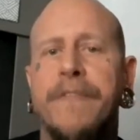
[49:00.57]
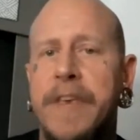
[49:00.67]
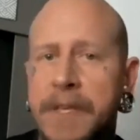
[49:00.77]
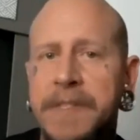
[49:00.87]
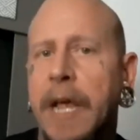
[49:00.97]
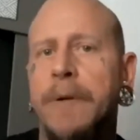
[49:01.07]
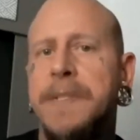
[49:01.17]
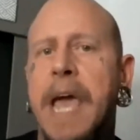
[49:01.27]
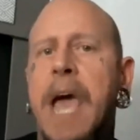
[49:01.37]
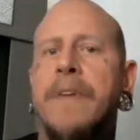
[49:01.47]
feelings that I
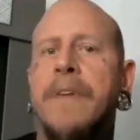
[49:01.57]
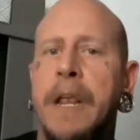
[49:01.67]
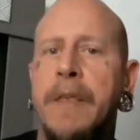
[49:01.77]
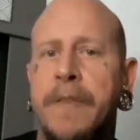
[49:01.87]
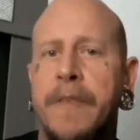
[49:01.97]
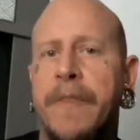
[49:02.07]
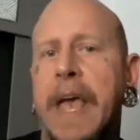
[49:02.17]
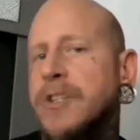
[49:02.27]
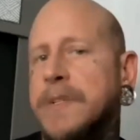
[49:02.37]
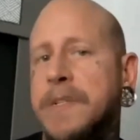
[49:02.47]
was having. And I think that
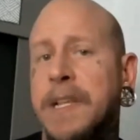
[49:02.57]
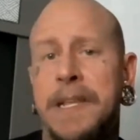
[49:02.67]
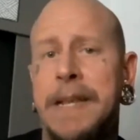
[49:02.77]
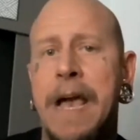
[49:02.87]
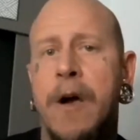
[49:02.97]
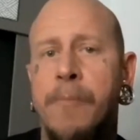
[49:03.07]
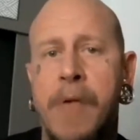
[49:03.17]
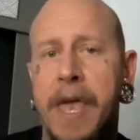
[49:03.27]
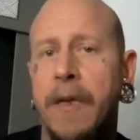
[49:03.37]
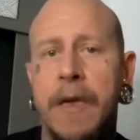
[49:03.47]
that's just is it. Now
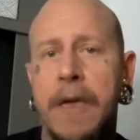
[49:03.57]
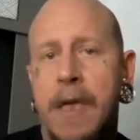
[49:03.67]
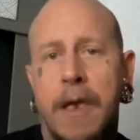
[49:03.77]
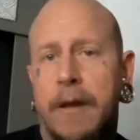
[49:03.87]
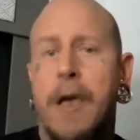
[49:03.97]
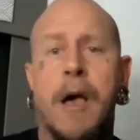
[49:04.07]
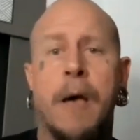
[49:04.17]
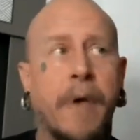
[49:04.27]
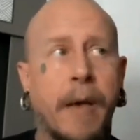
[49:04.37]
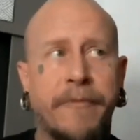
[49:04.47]
I'm like,
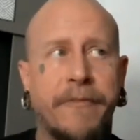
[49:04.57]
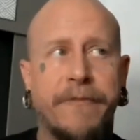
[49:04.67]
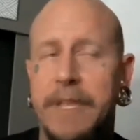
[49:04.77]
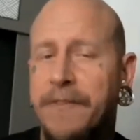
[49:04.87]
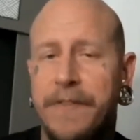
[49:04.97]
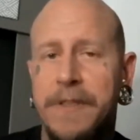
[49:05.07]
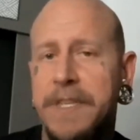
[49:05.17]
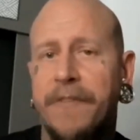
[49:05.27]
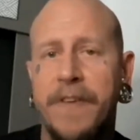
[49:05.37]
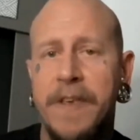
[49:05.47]
no, let's feel
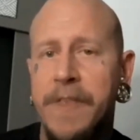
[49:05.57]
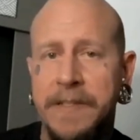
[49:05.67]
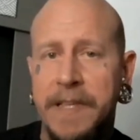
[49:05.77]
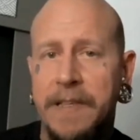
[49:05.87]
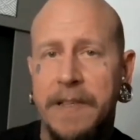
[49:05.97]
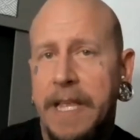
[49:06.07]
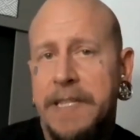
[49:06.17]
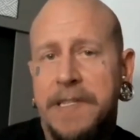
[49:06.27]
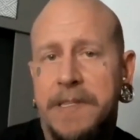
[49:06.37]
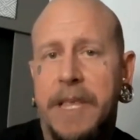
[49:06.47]
these feelings. Like,
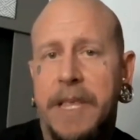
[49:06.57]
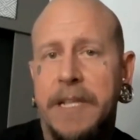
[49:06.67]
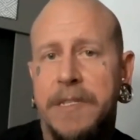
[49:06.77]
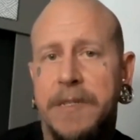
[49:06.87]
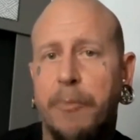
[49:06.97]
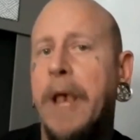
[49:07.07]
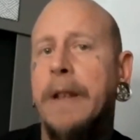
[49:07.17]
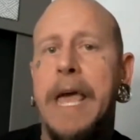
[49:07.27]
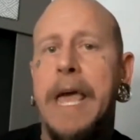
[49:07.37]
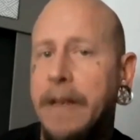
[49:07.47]
let's
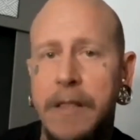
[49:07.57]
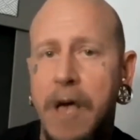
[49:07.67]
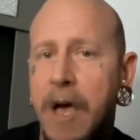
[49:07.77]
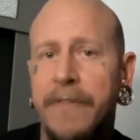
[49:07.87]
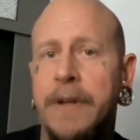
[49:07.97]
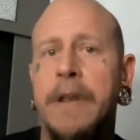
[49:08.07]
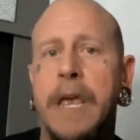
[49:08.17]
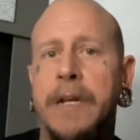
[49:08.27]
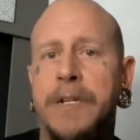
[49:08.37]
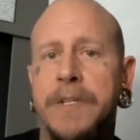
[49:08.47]
spread light and love
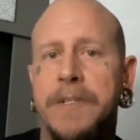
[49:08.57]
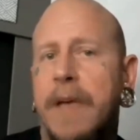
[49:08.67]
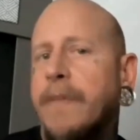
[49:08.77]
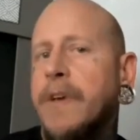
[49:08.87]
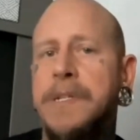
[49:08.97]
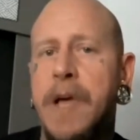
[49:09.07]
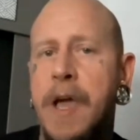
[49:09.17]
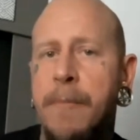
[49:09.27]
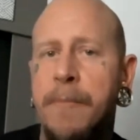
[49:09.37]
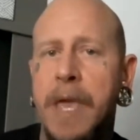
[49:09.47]
and just have a good
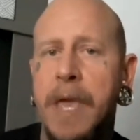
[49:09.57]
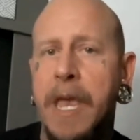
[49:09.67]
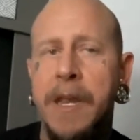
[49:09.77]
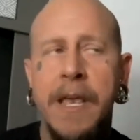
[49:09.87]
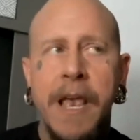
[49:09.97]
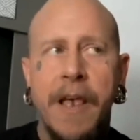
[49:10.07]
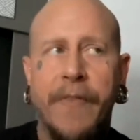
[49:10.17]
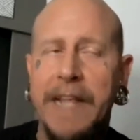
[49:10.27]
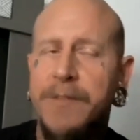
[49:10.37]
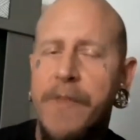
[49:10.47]
time. And
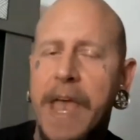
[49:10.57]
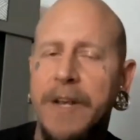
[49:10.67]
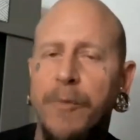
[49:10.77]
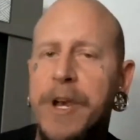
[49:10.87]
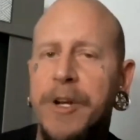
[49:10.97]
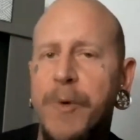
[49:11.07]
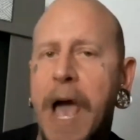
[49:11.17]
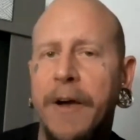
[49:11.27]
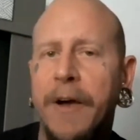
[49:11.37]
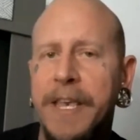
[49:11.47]
that's where that weird
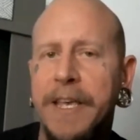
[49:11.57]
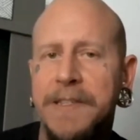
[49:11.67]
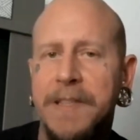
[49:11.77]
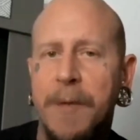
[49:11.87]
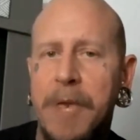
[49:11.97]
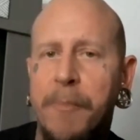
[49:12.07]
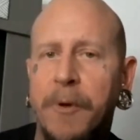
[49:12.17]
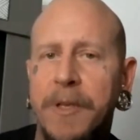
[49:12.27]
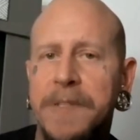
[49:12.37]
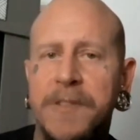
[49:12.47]
duality is that
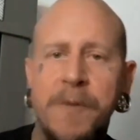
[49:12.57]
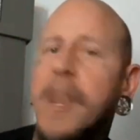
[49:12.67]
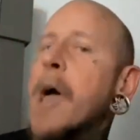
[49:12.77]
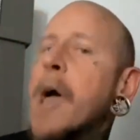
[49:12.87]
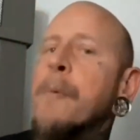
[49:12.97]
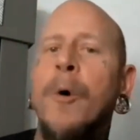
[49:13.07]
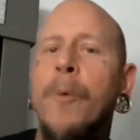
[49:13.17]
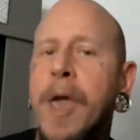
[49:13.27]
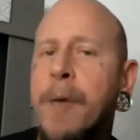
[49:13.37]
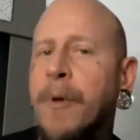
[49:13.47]
people assume that I'm
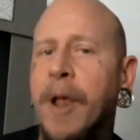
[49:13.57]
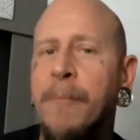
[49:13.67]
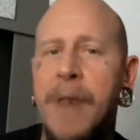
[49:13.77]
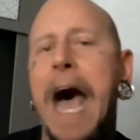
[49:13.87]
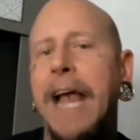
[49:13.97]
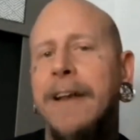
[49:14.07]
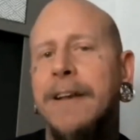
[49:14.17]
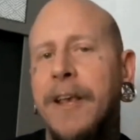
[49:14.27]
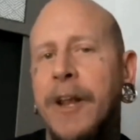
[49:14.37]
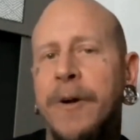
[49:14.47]
one way, but I'm not,
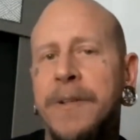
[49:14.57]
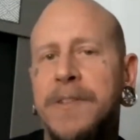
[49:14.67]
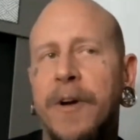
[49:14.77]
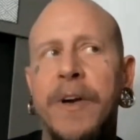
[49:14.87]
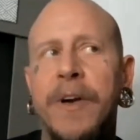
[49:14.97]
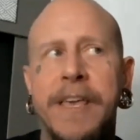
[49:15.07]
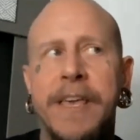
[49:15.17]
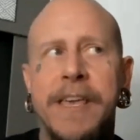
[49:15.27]
and so